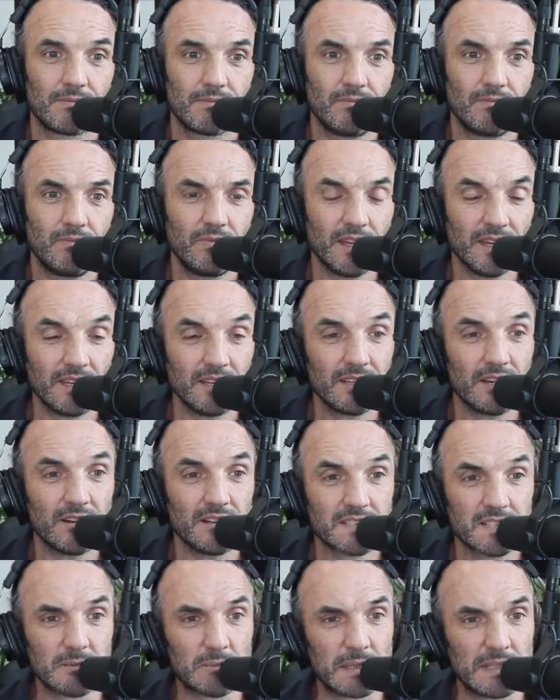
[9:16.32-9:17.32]
There you go.
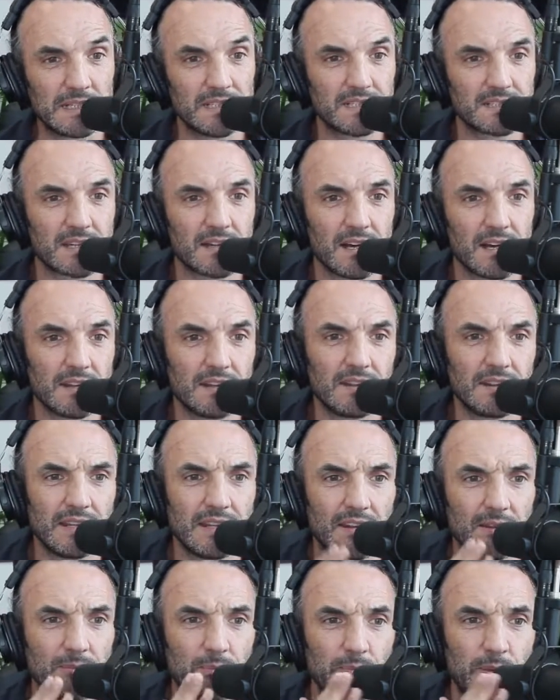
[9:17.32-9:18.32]
It's completely silent.
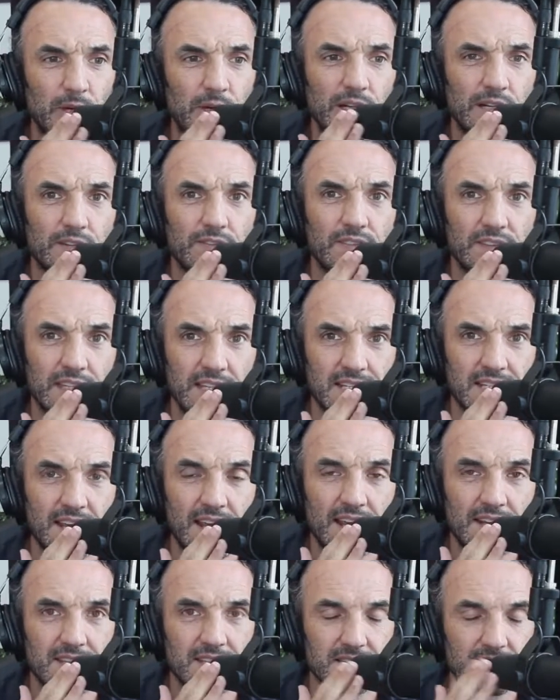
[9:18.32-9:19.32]
Now, the beauty of these
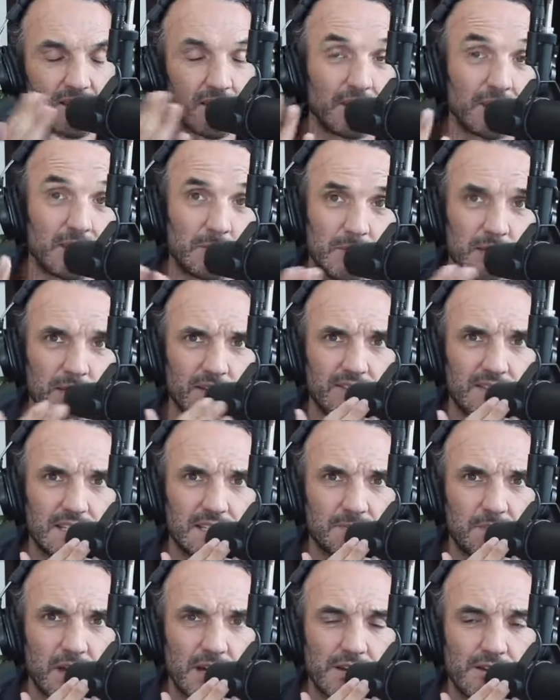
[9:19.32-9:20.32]

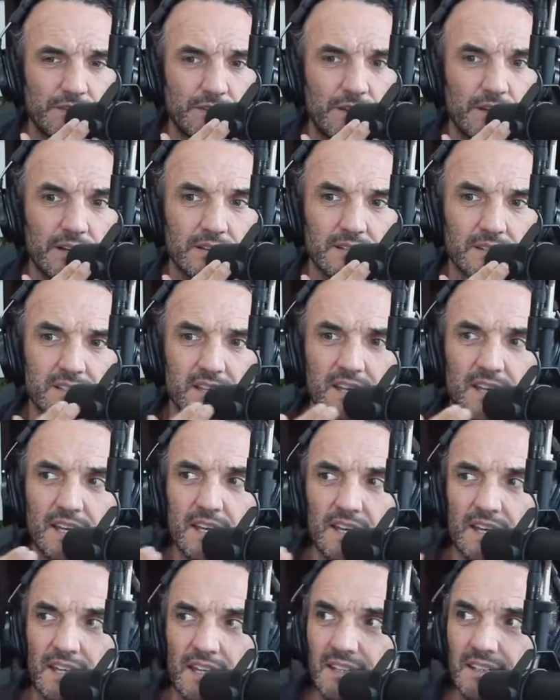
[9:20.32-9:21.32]
microphones
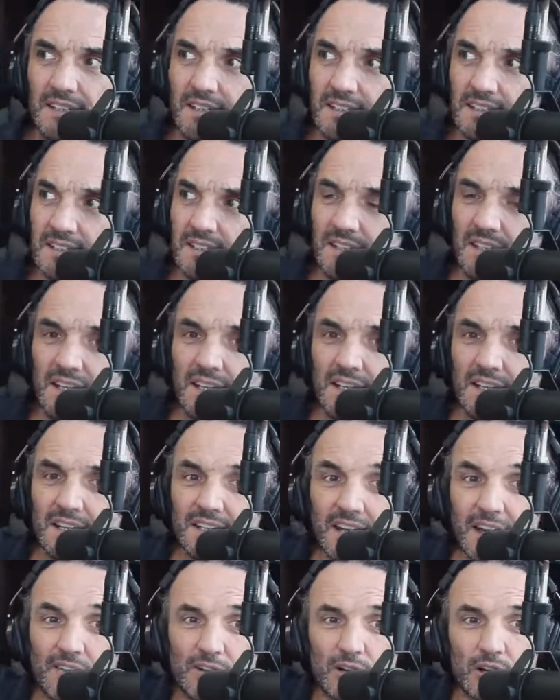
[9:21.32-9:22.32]
is
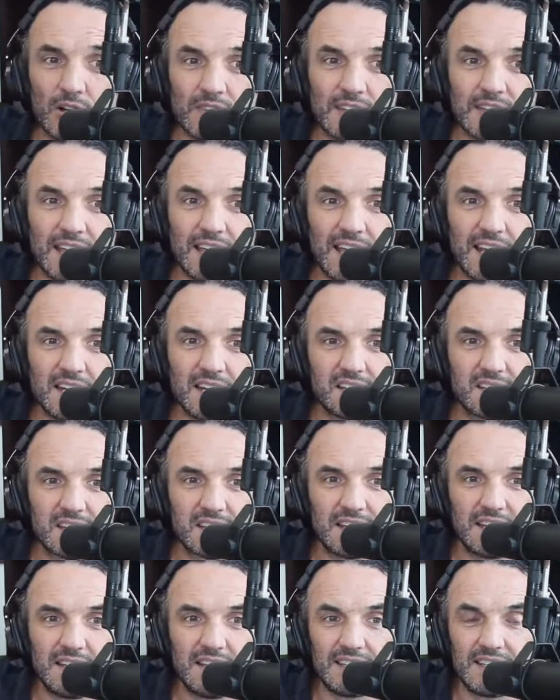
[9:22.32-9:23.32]
that I've got the
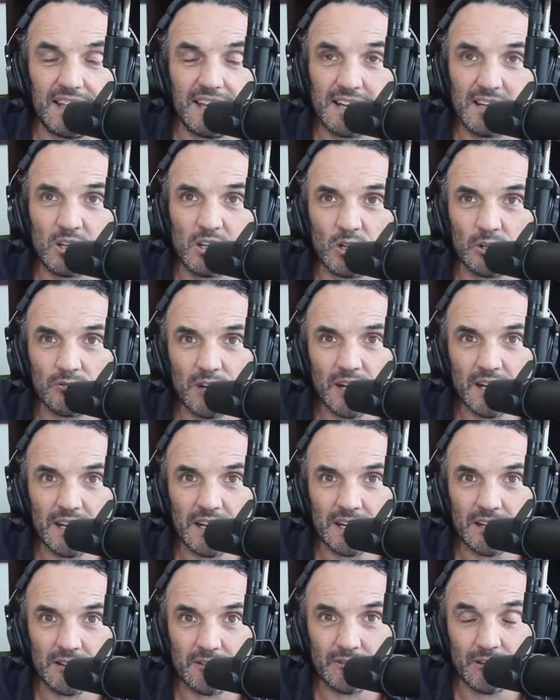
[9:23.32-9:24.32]
AC, the aircon
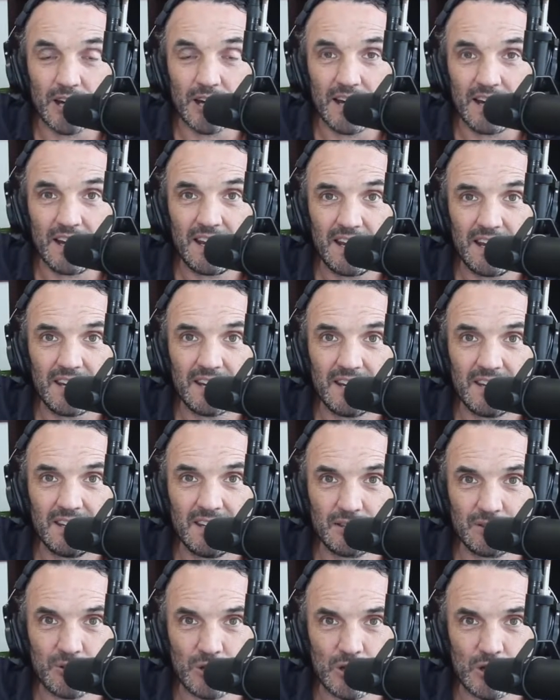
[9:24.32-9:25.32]
running right here
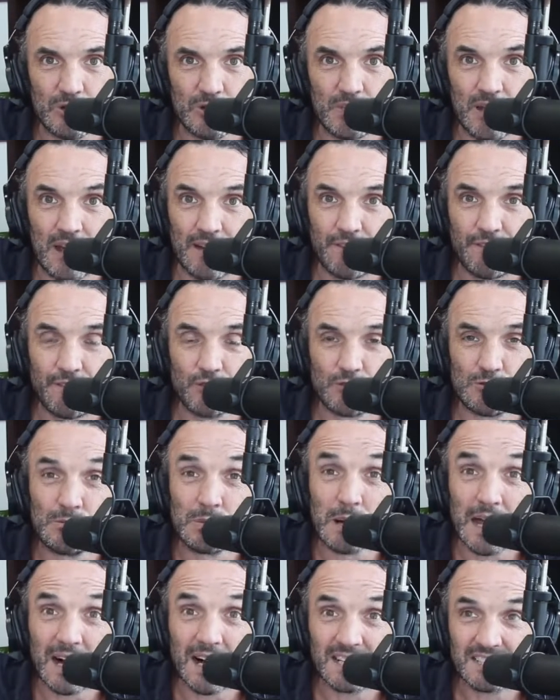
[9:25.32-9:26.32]
in the room at full
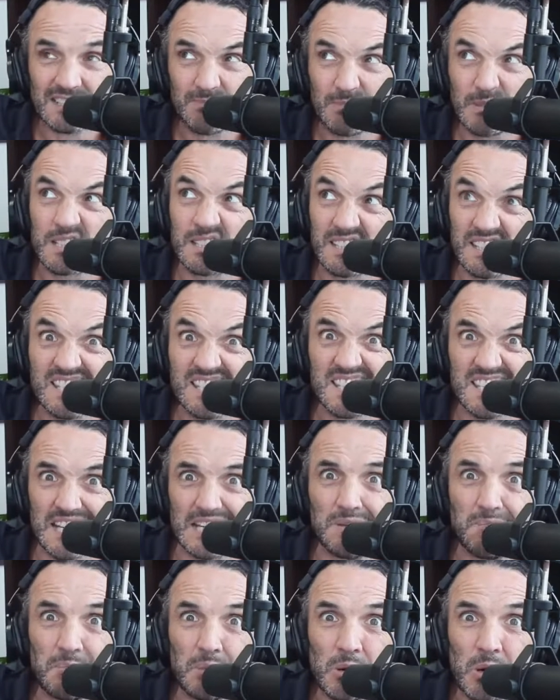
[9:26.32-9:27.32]
blast because it's
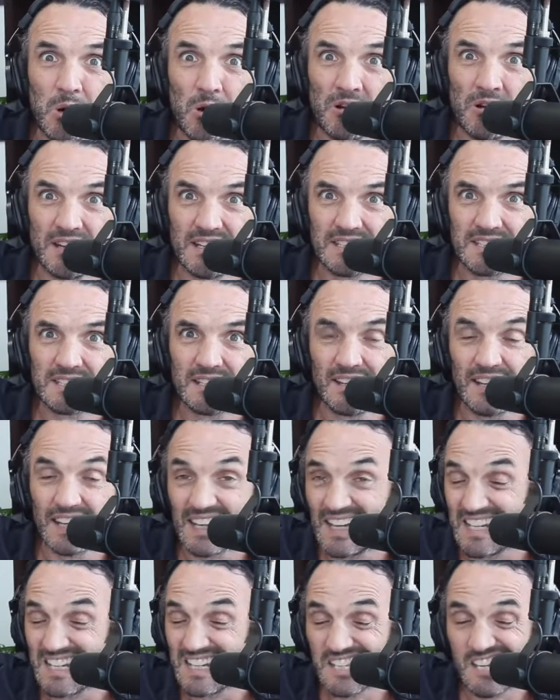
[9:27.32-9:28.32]
Singapore and it's
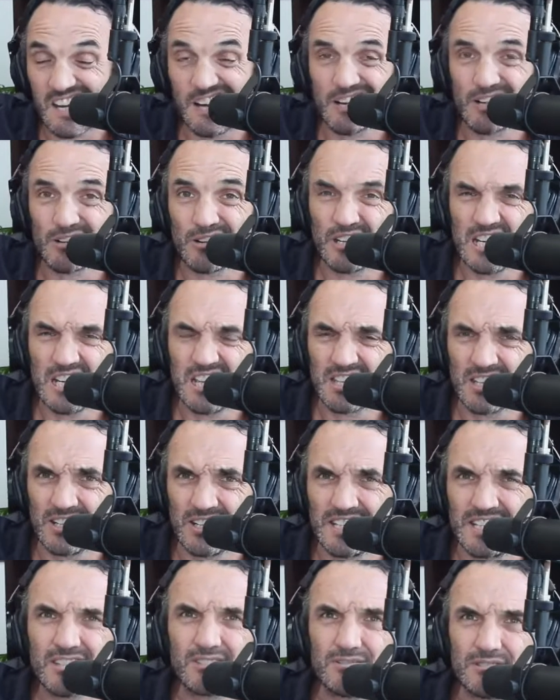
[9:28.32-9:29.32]
like in centigrade
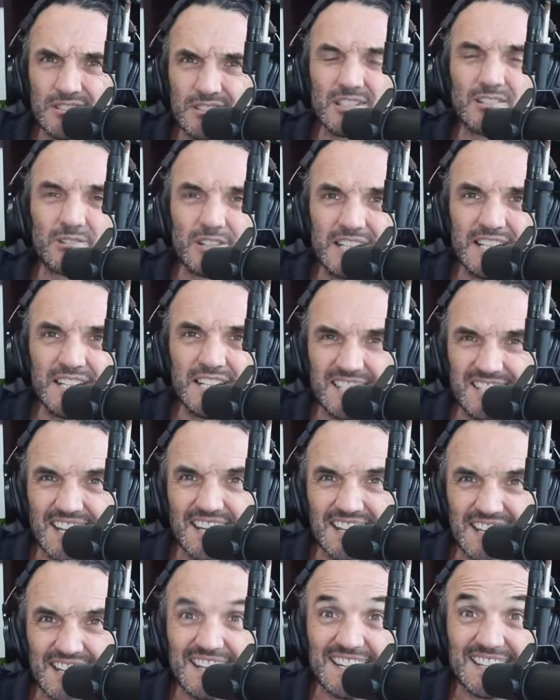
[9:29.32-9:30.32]
32 degrees
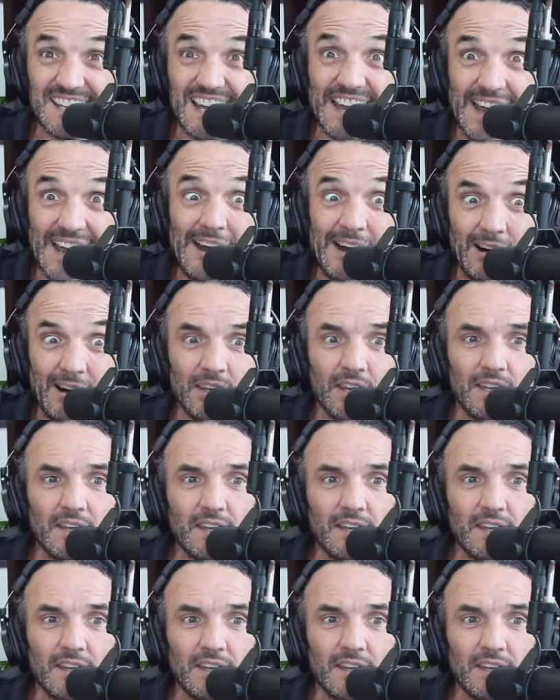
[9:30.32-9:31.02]
day in, day out.